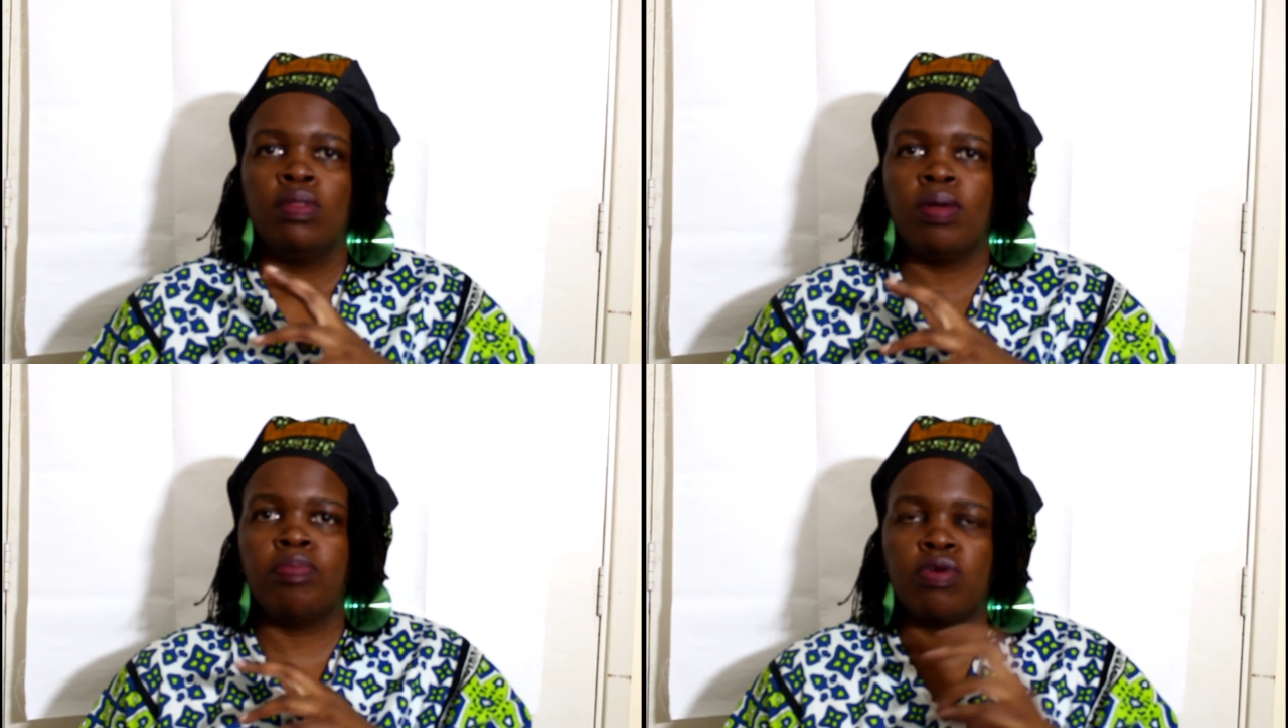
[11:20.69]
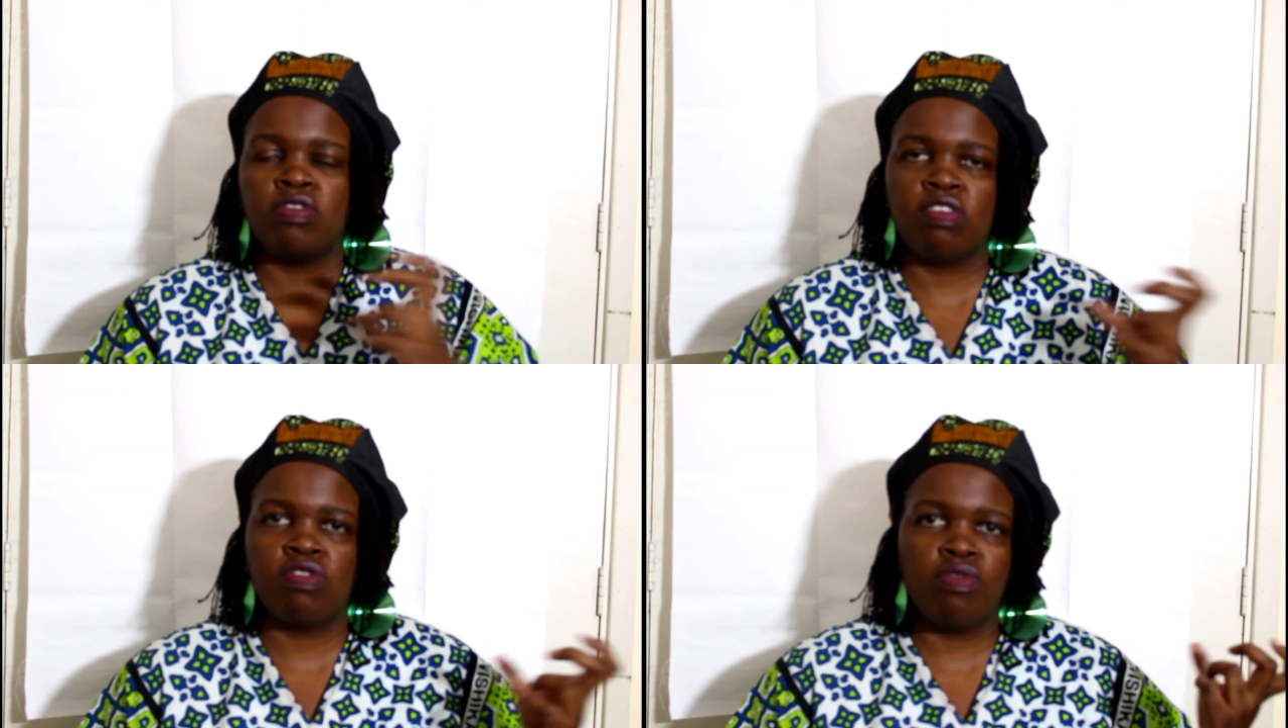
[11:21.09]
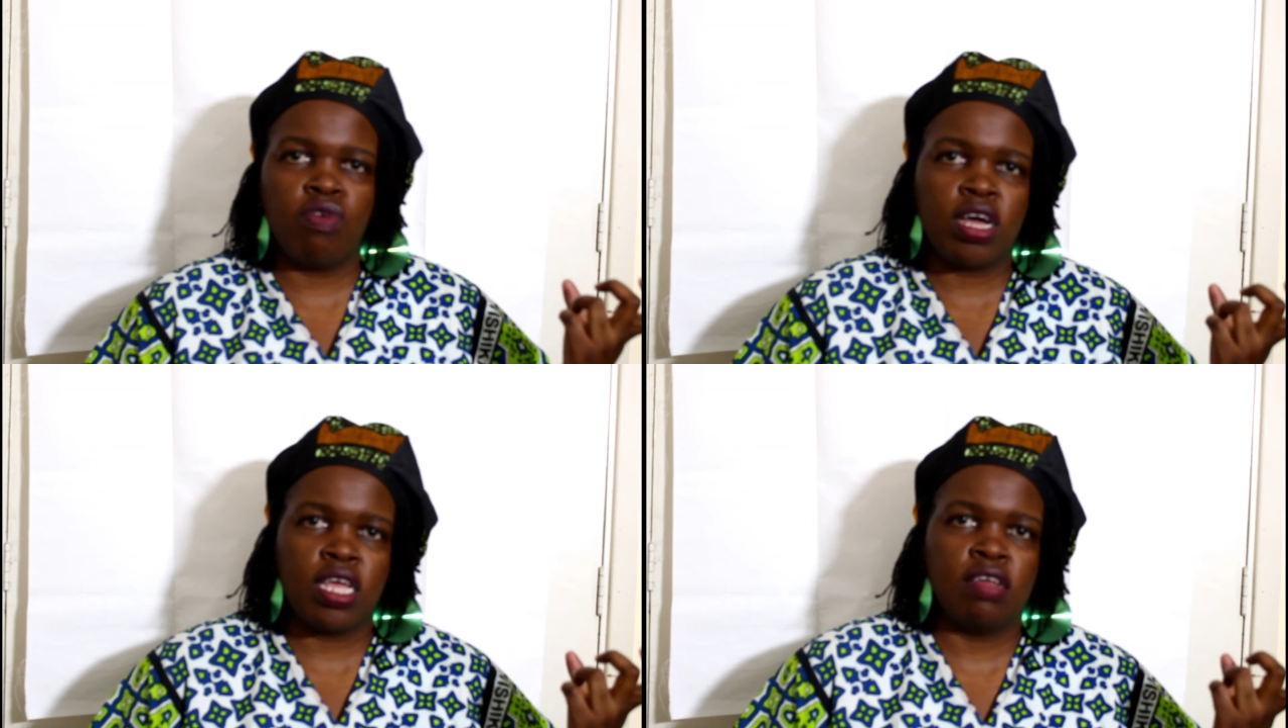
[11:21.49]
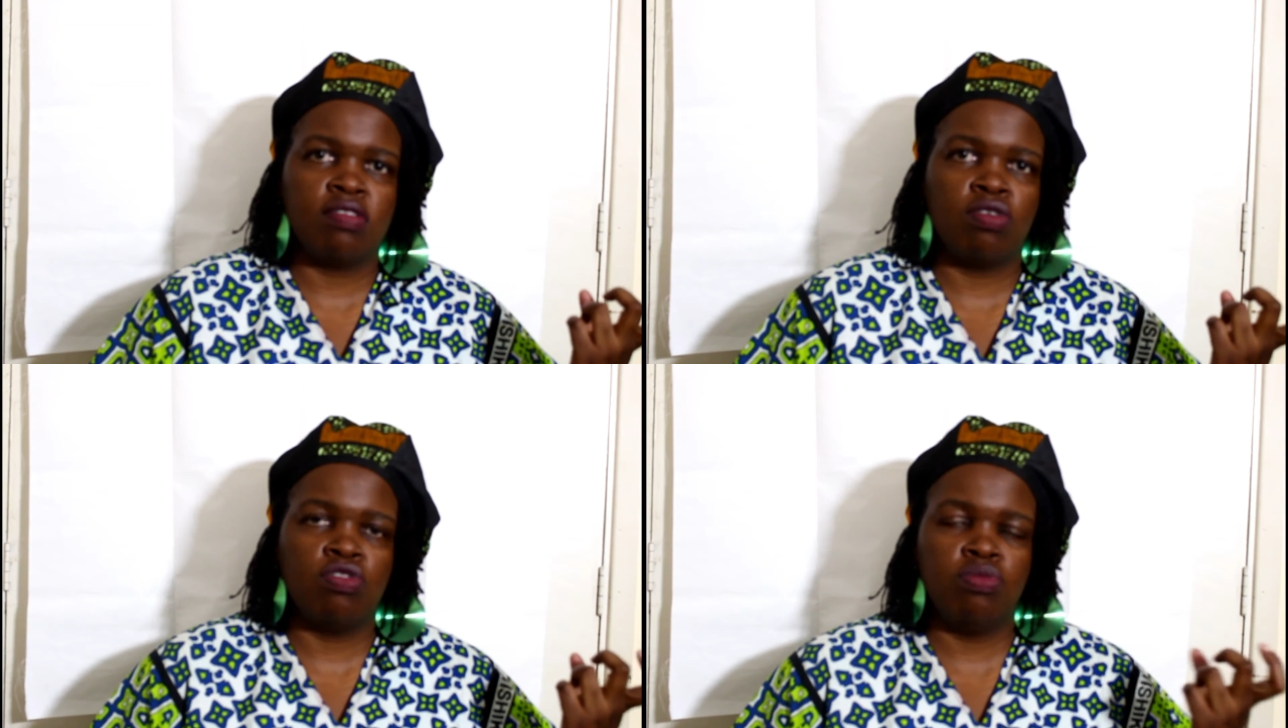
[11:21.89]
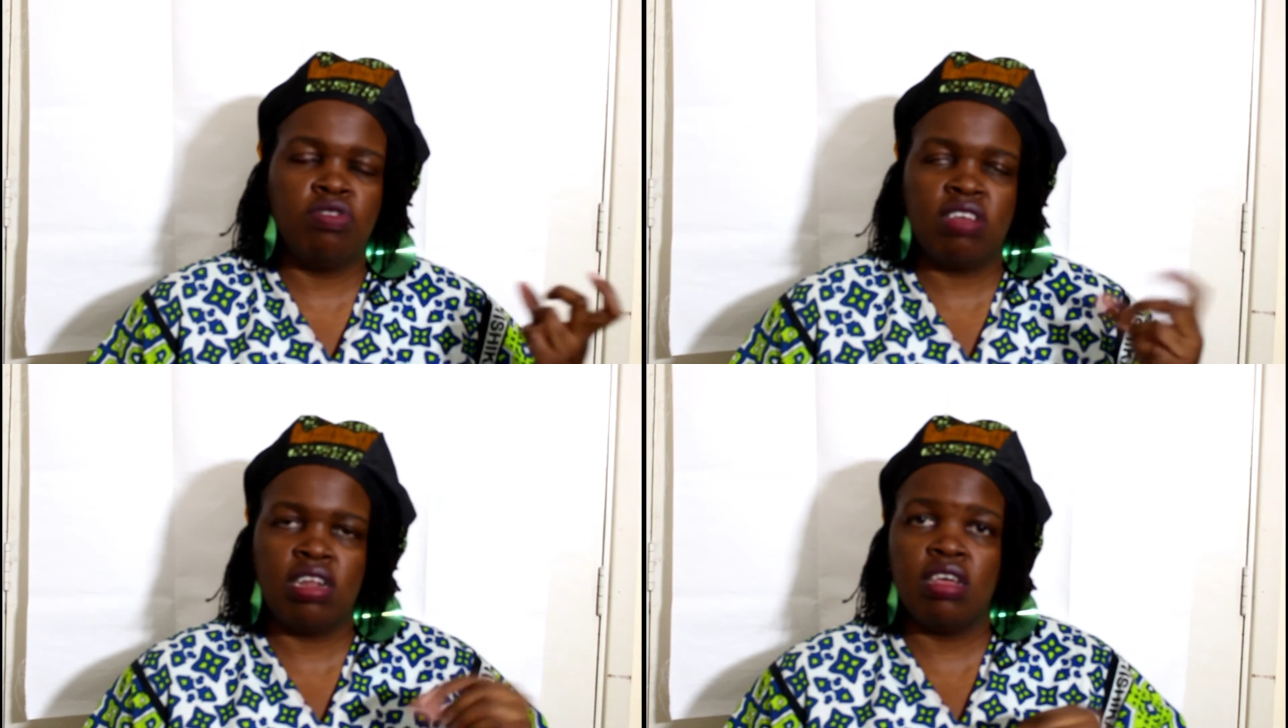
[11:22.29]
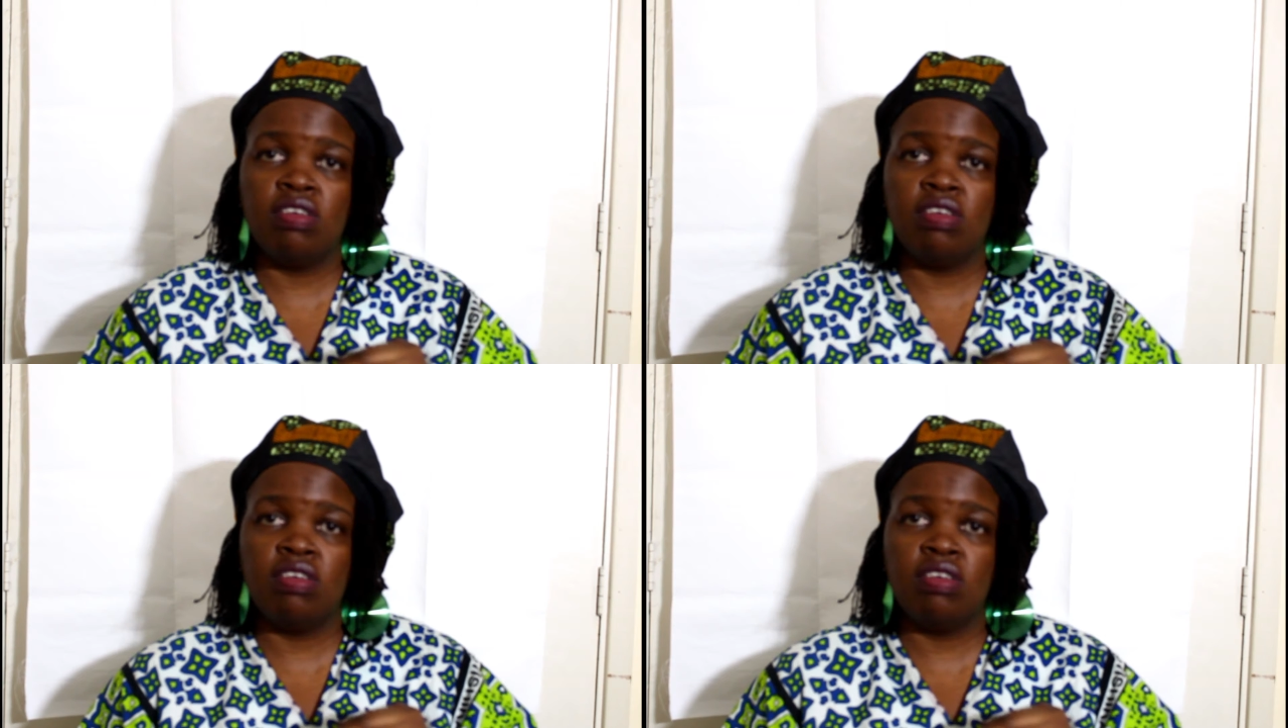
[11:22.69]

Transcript: the process of working as a costume designer